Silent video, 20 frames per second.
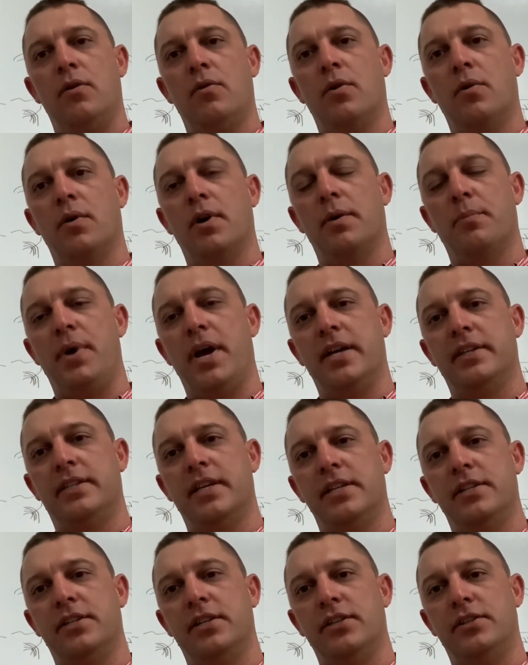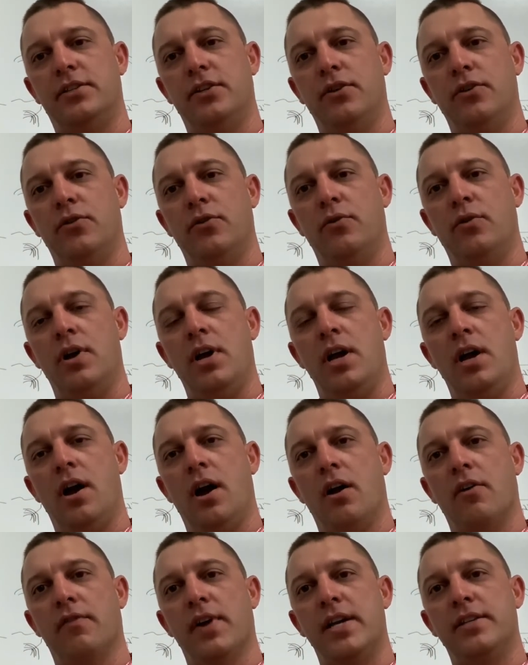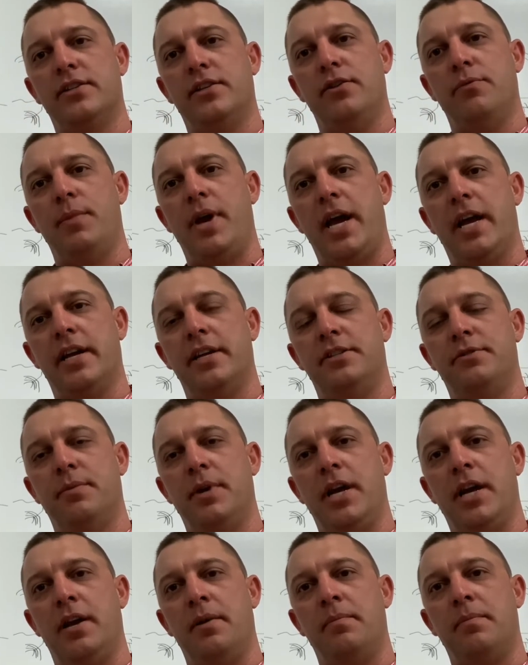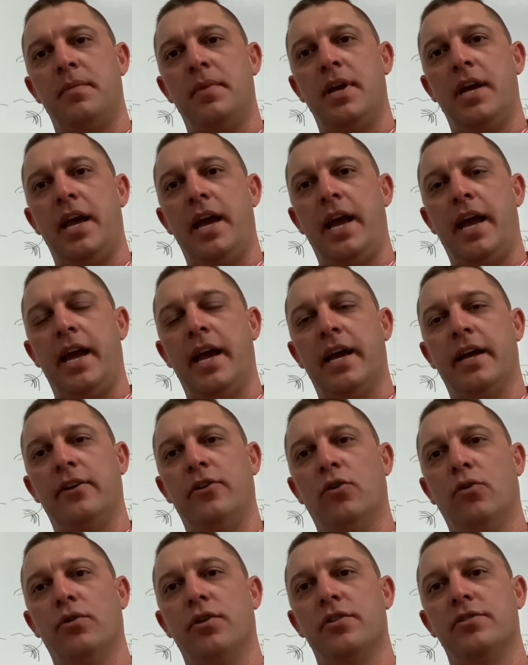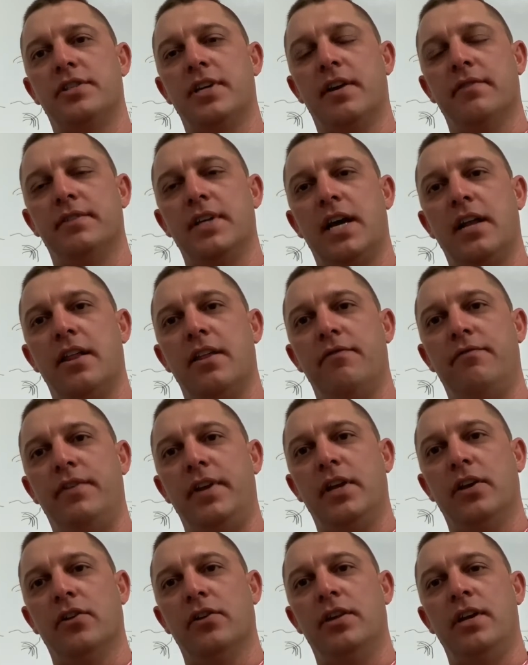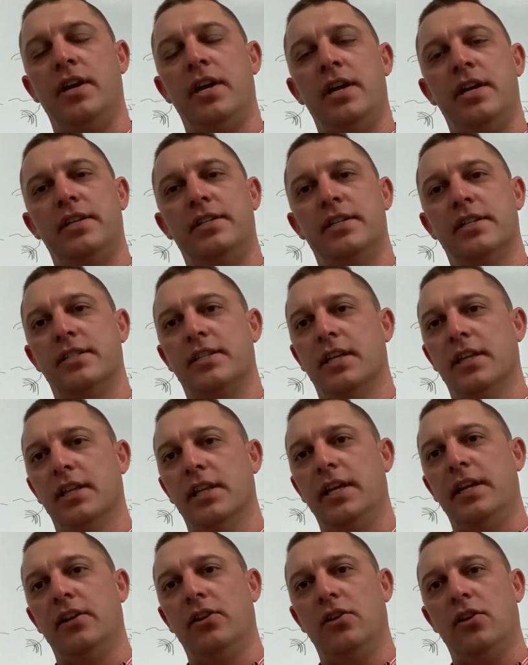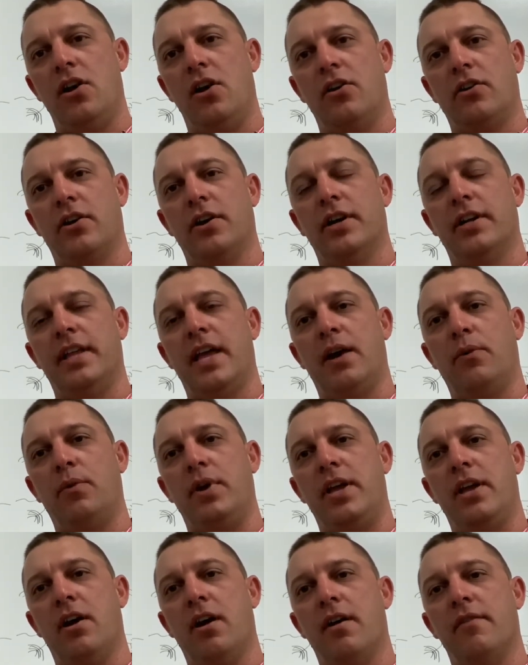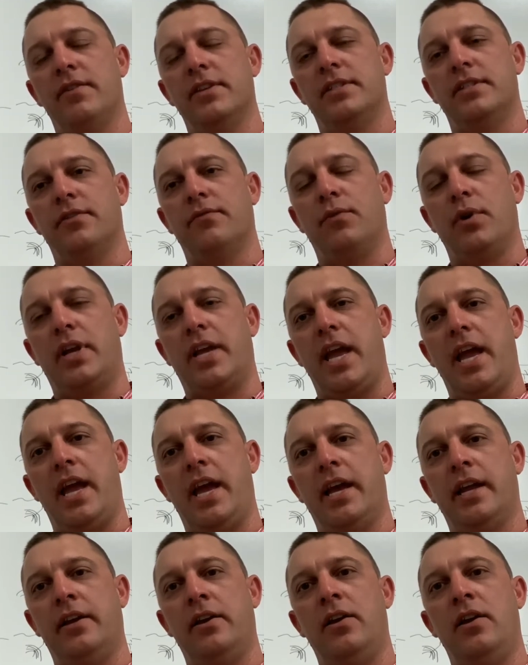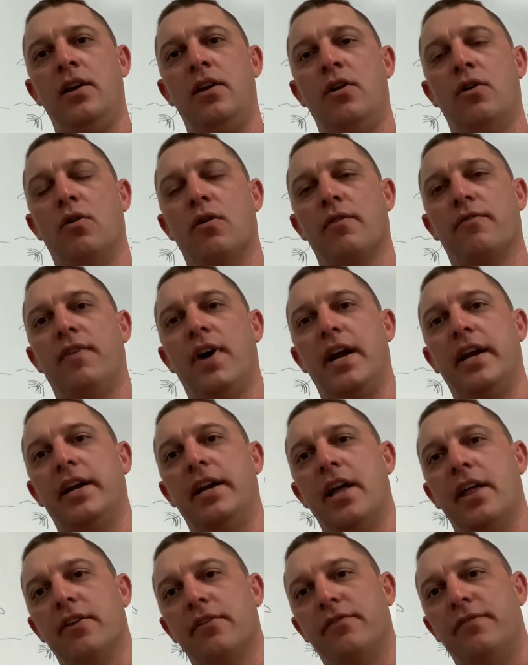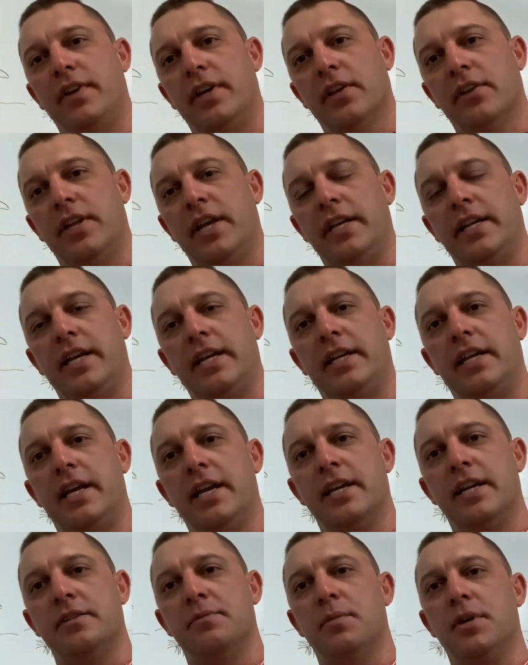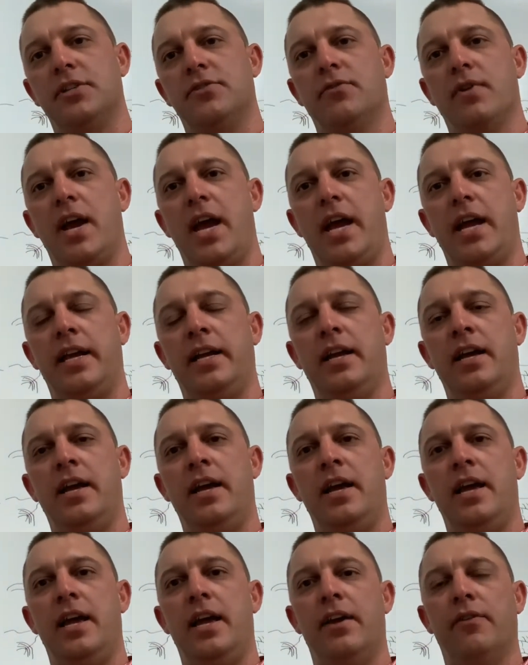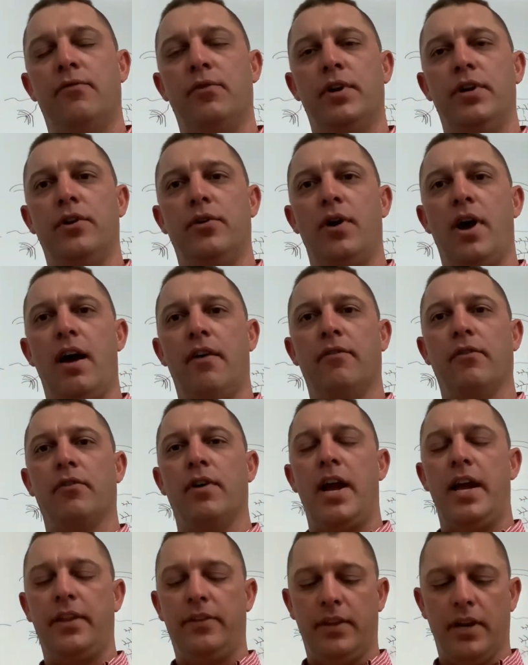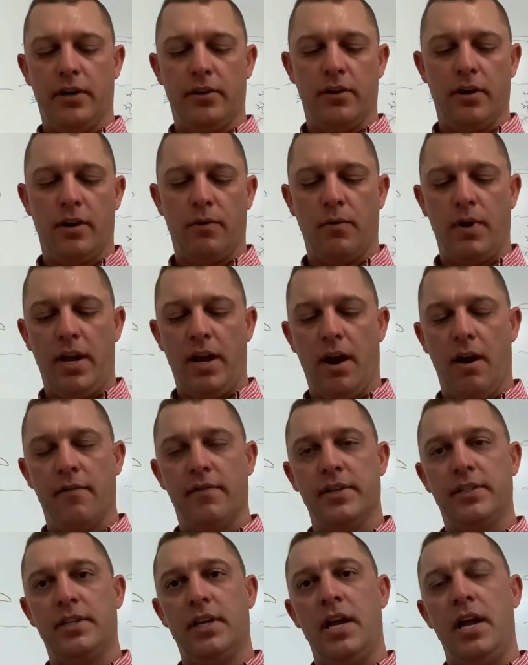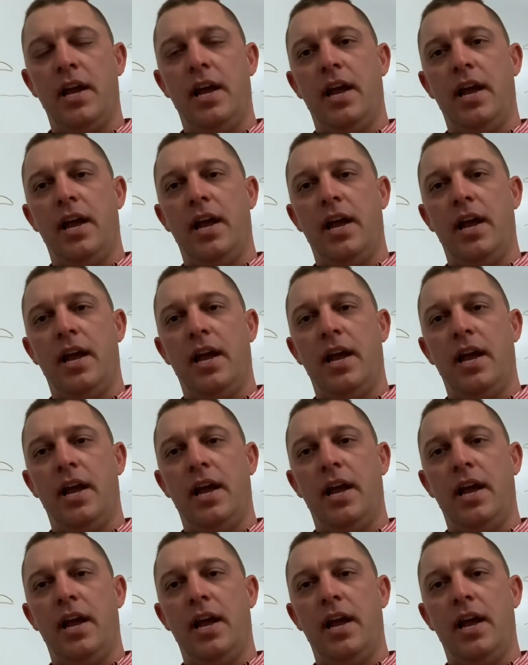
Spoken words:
We want to pay attention to our residue management and hold ourselves out of the field just a little longer in that wheat harvest if we can, or find another field that didn't get as much rain if we do have a rain there during wheat harvest.